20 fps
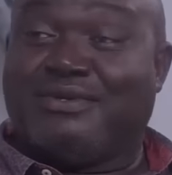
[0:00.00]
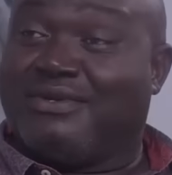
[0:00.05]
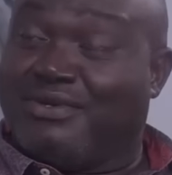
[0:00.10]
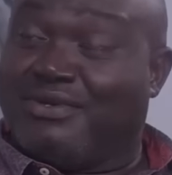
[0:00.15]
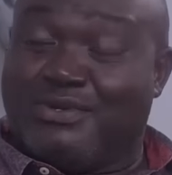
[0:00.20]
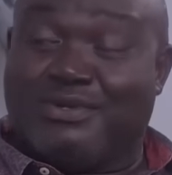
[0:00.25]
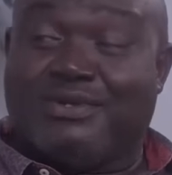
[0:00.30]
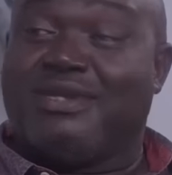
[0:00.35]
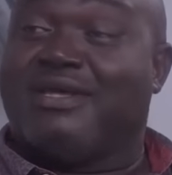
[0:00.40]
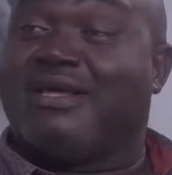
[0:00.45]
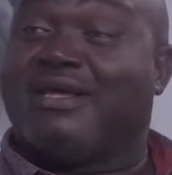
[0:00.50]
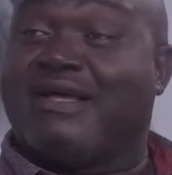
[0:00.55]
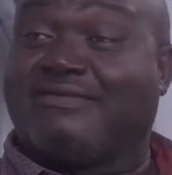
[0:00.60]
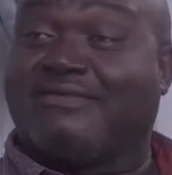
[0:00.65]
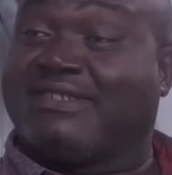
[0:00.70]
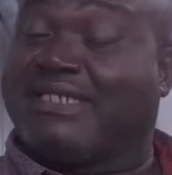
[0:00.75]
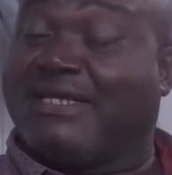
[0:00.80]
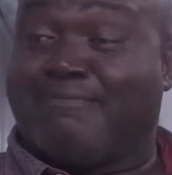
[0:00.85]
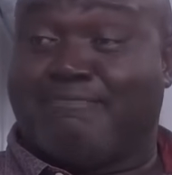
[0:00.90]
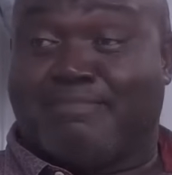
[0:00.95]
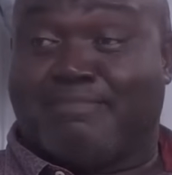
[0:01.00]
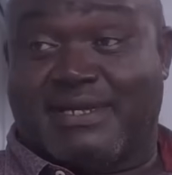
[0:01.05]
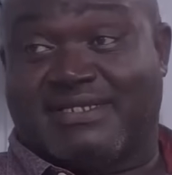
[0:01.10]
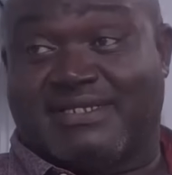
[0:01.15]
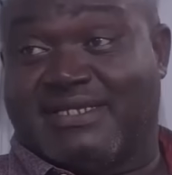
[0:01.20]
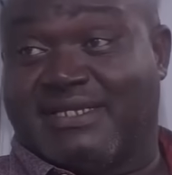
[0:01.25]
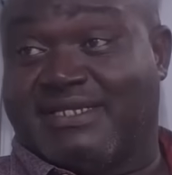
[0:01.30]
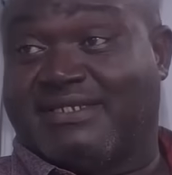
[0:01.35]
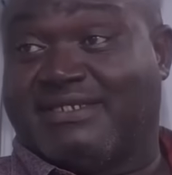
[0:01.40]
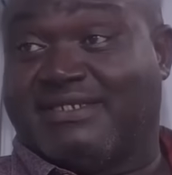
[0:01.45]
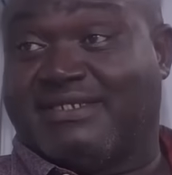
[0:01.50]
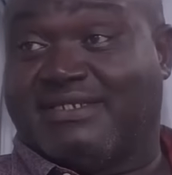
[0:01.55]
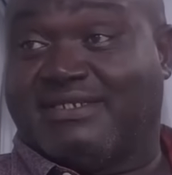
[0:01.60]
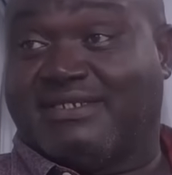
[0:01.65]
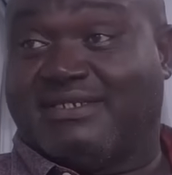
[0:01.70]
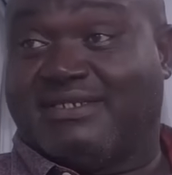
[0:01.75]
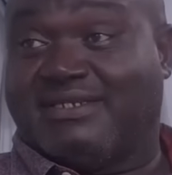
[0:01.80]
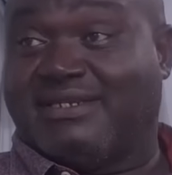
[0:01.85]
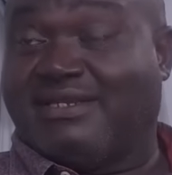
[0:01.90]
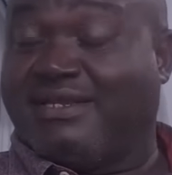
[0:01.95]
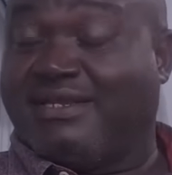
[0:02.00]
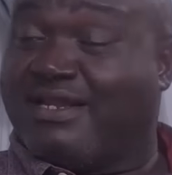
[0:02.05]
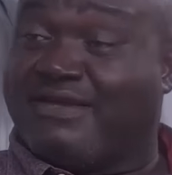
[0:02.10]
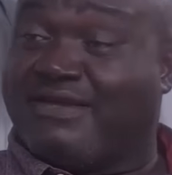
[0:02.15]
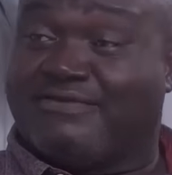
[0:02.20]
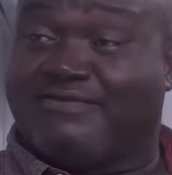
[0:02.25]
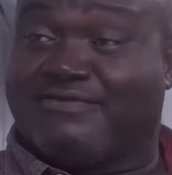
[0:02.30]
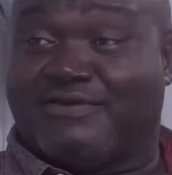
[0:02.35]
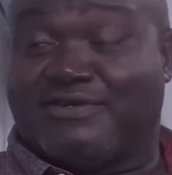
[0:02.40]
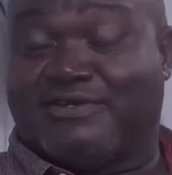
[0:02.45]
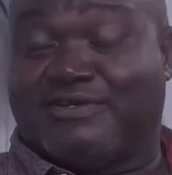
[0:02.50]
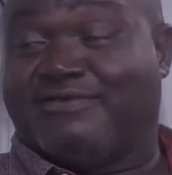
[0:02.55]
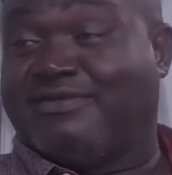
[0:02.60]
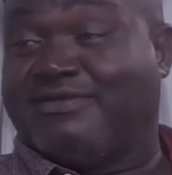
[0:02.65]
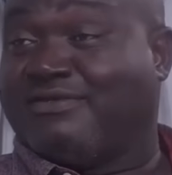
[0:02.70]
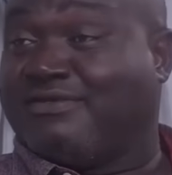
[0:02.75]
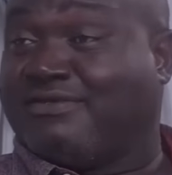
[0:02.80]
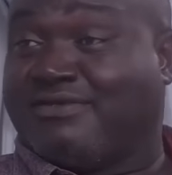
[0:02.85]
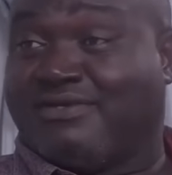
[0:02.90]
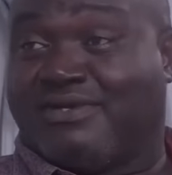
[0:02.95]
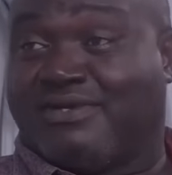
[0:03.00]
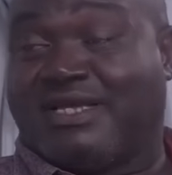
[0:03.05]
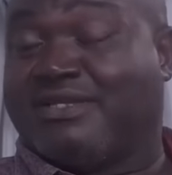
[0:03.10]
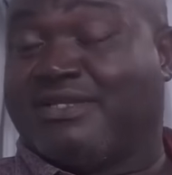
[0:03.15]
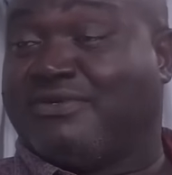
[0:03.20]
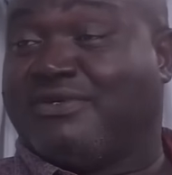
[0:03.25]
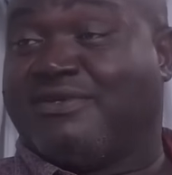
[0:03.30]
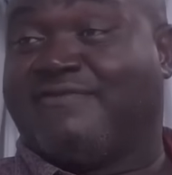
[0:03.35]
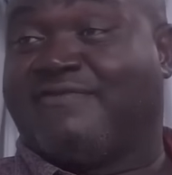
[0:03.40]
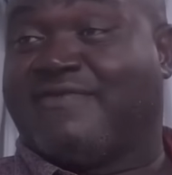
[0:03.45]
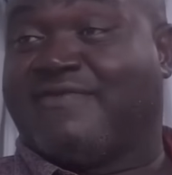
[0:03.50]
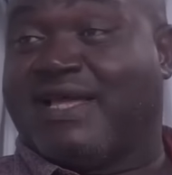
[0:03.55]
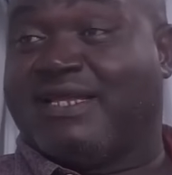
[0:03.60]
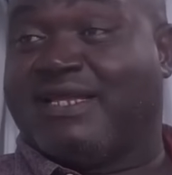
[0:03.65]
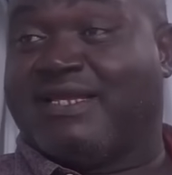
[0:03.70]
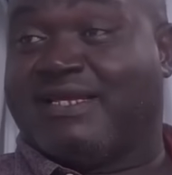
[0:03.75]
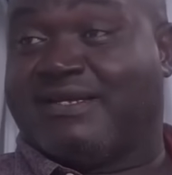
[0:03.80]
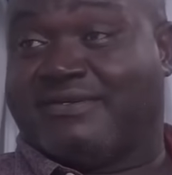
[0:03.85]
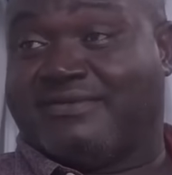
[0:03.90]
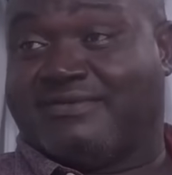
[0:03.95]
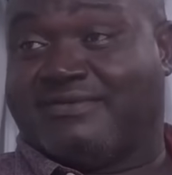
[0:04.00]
you only have 10% left for to get to the final.